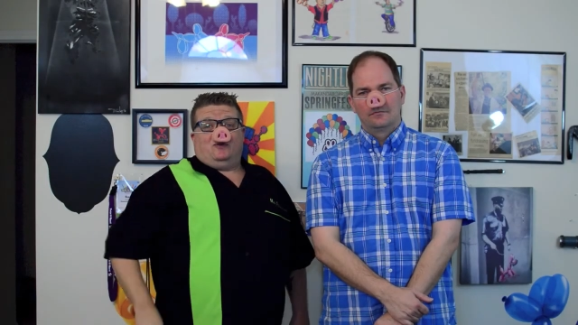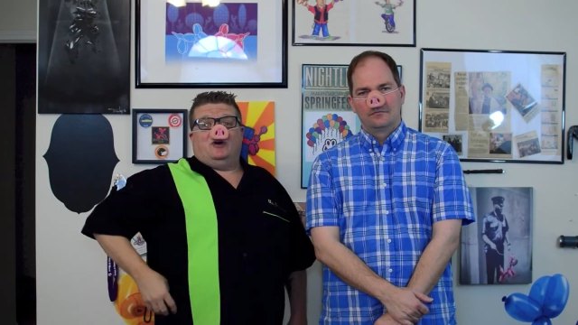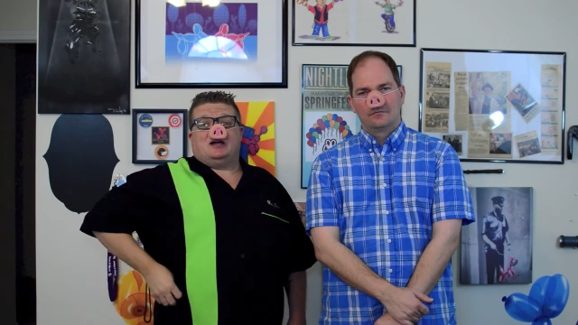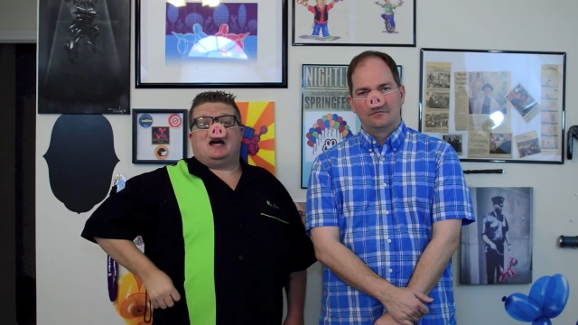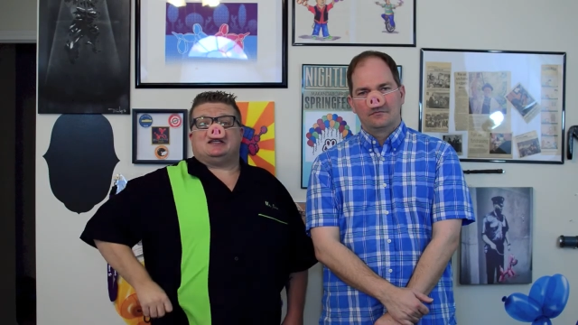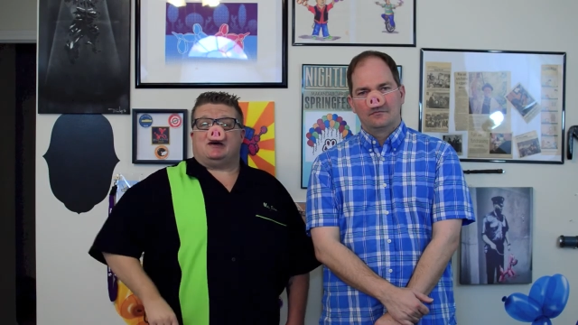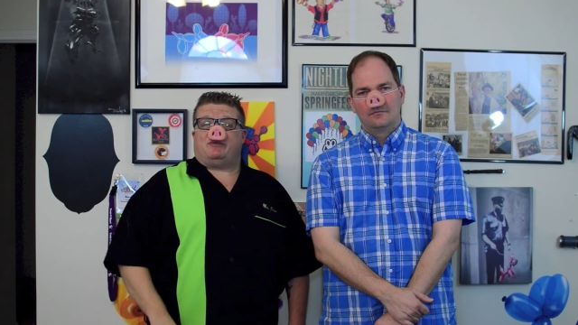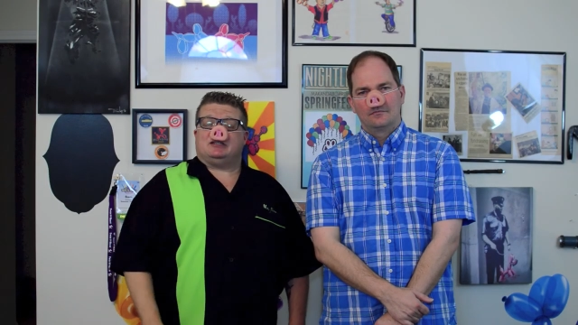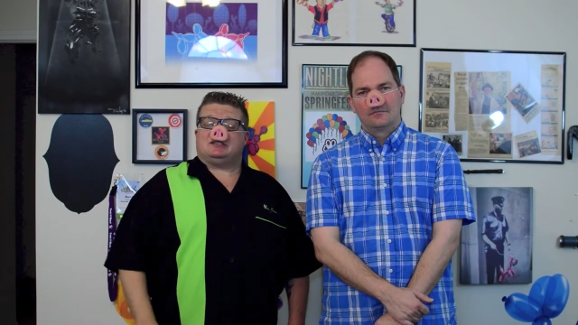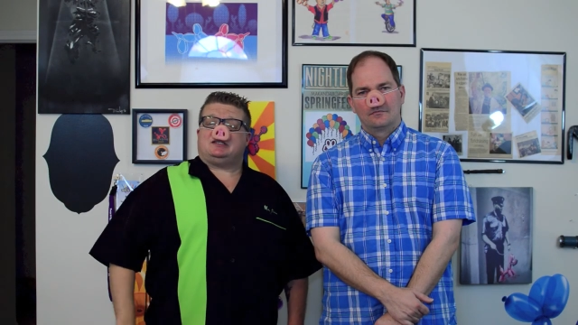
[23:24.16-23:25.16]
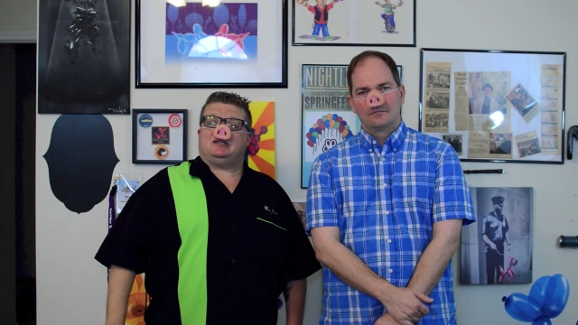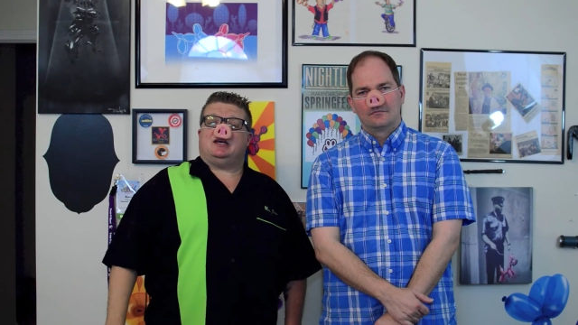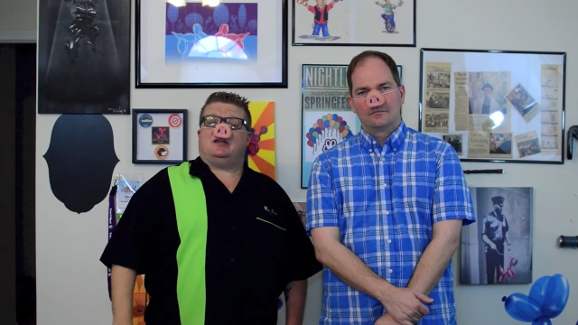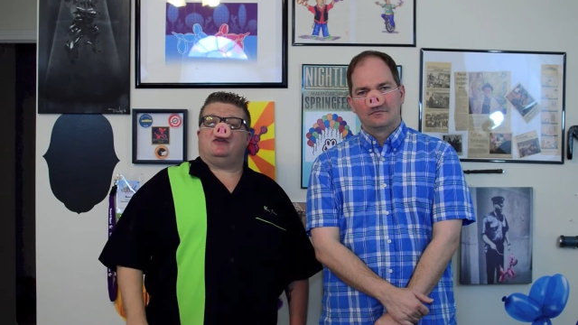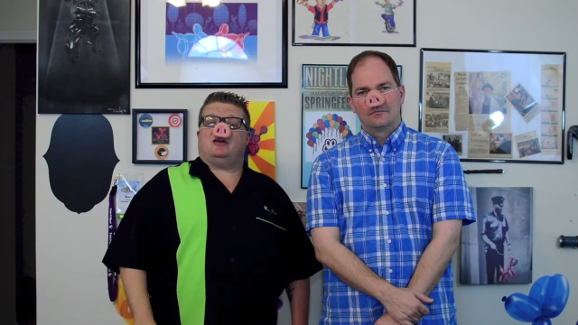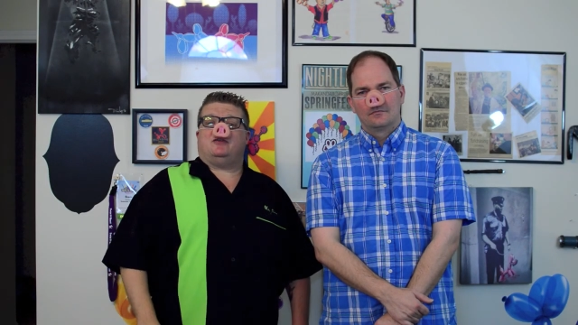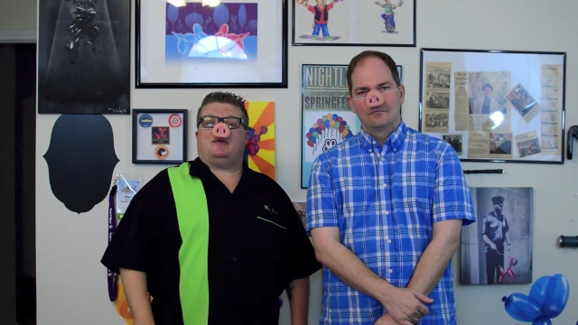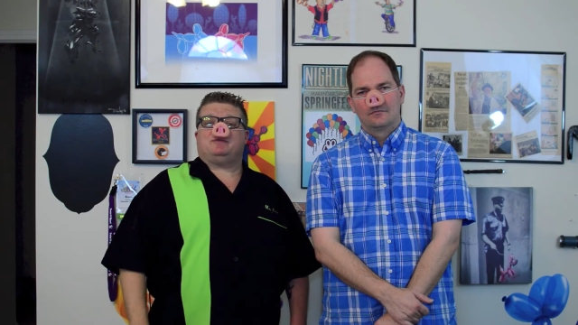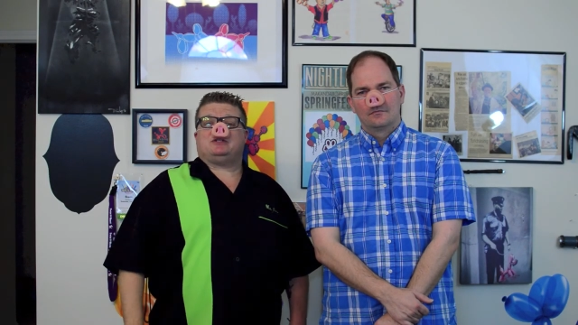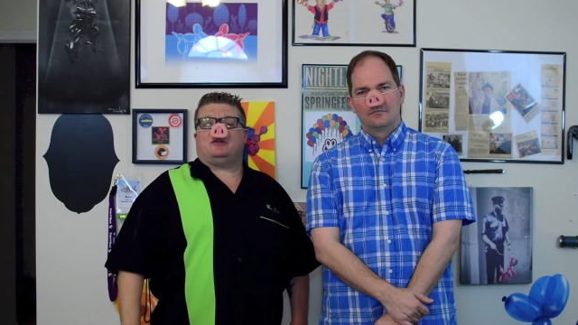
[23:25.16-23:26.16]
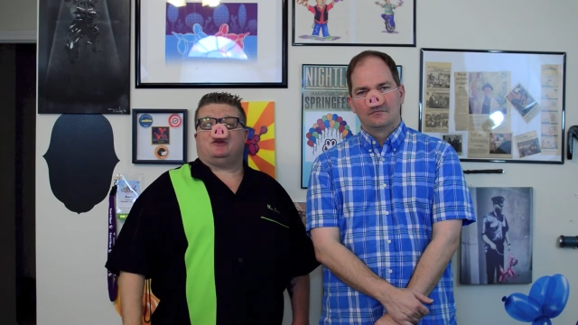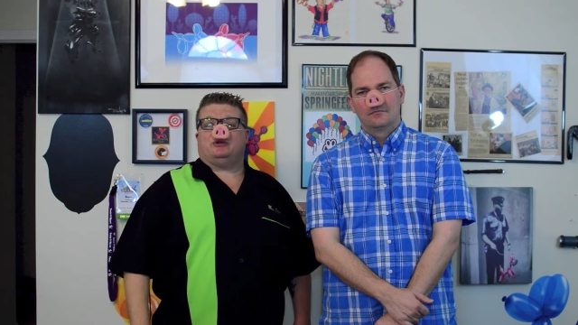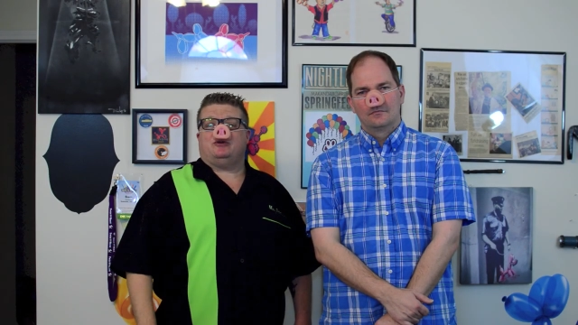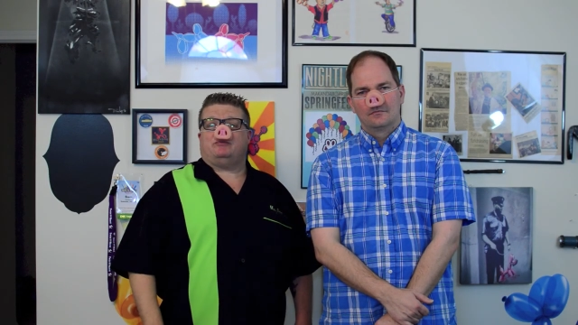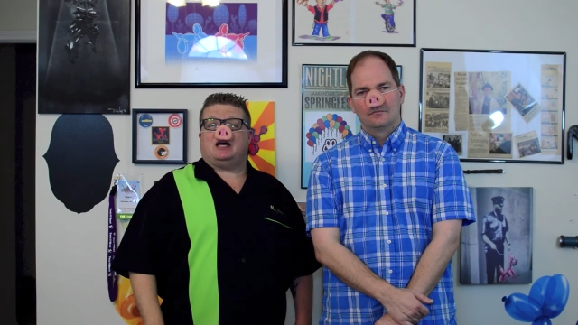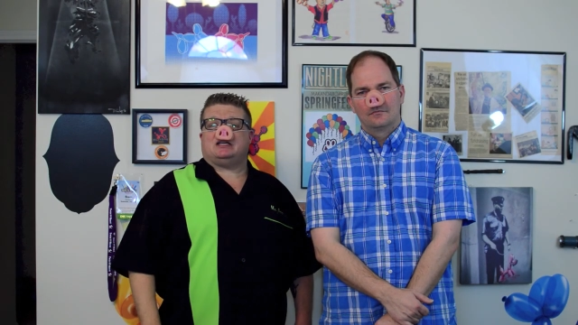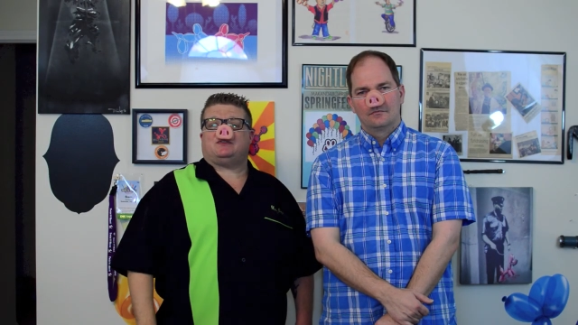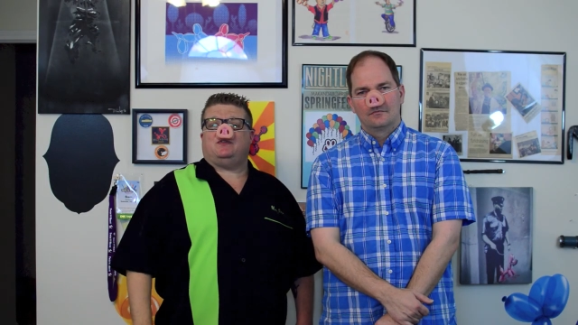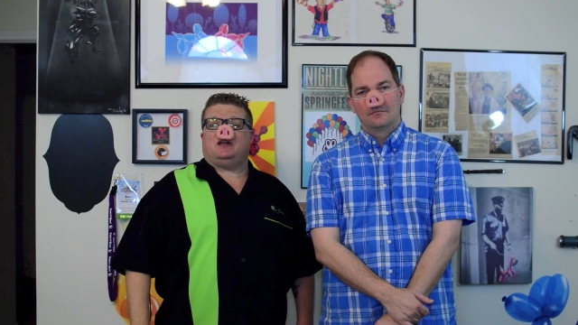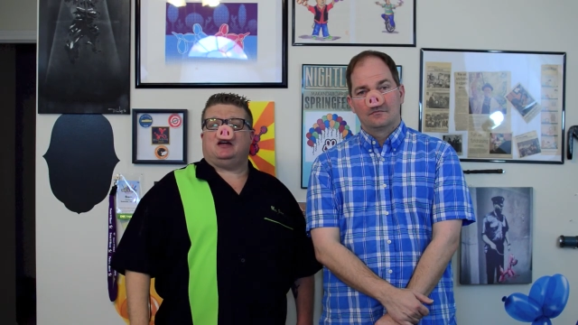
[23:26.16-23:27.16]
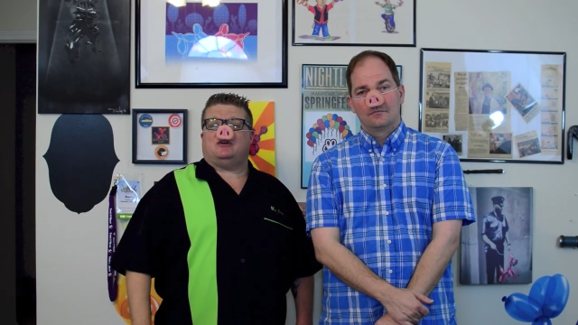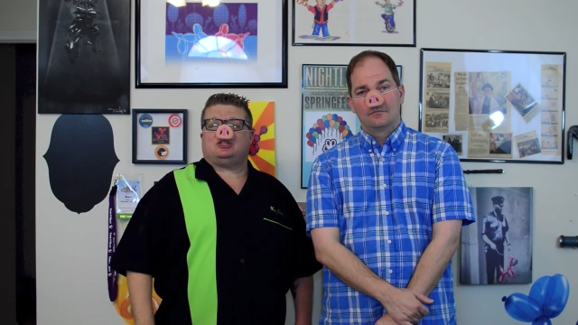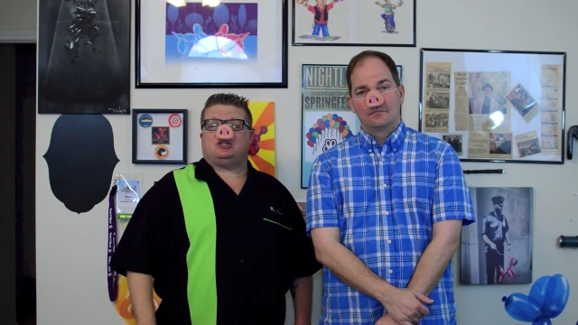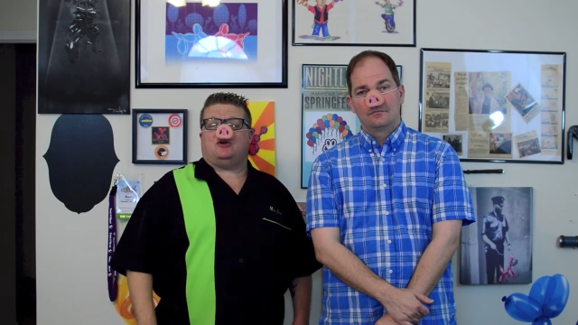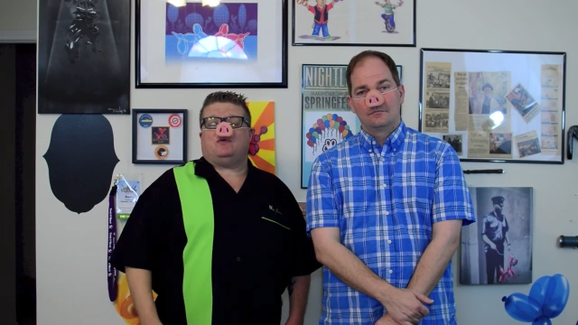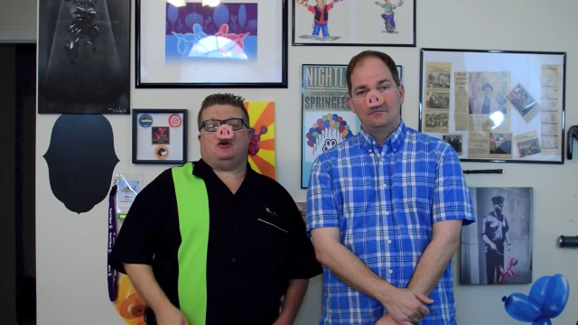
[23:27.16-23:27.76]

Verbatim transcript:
Speaker 1: Well, guys, that brings us to the end of another episode of the Balloon Blast video show.